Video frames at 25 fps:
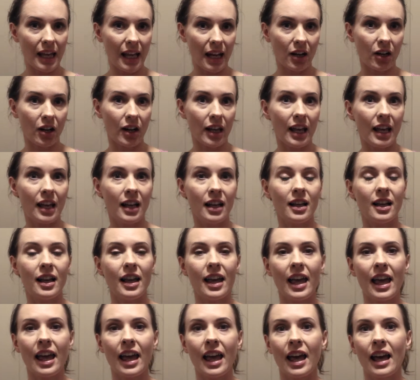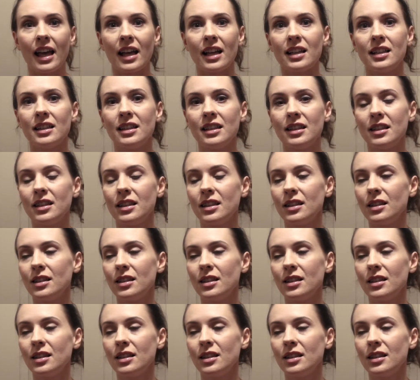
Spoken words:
area, and